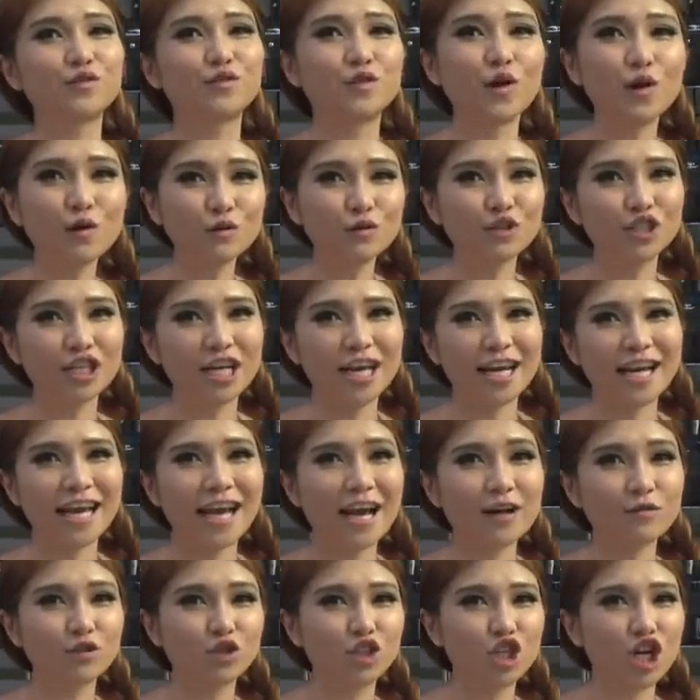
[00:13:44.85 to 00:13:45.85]
go check
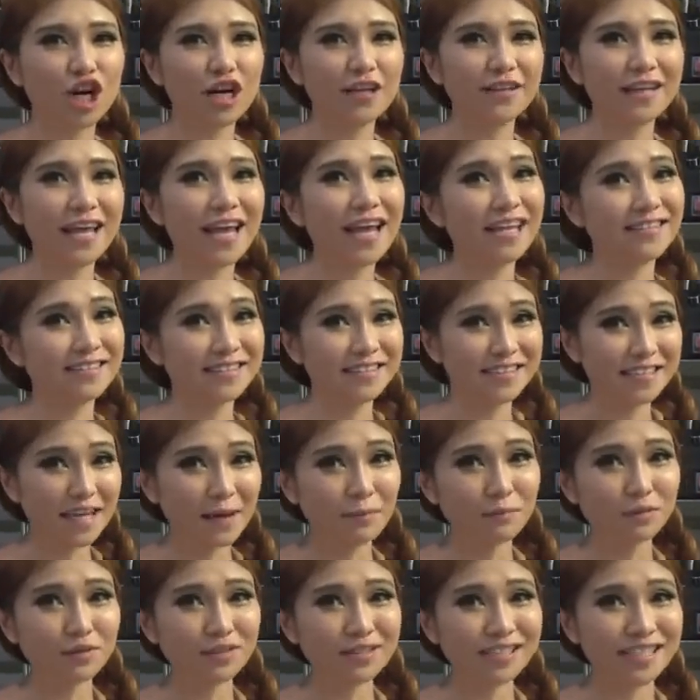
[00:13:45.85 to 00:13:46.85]
out John and
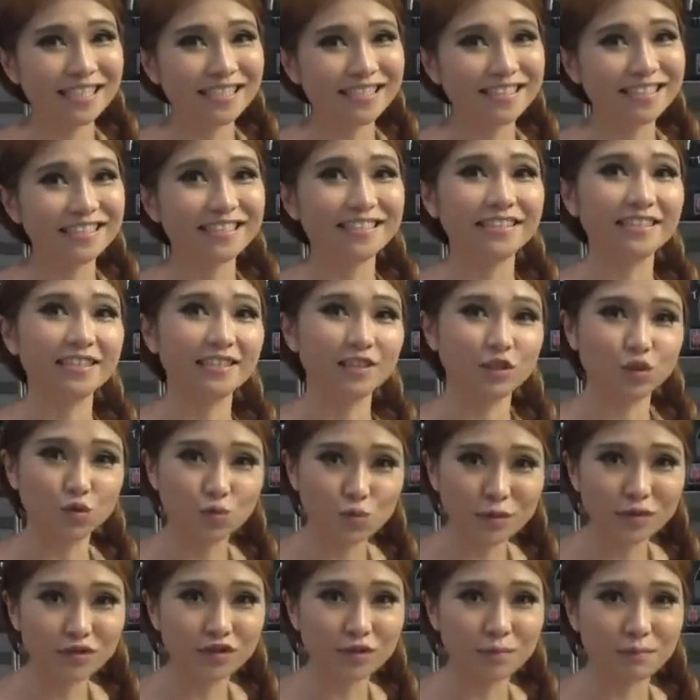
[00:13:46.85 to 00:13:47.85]
Samuel's links in the
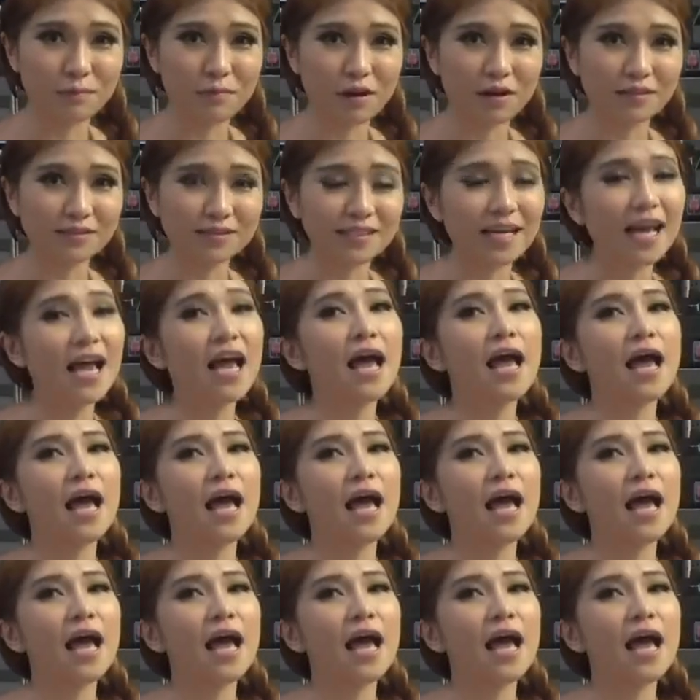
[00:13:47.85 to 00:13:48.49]
description box.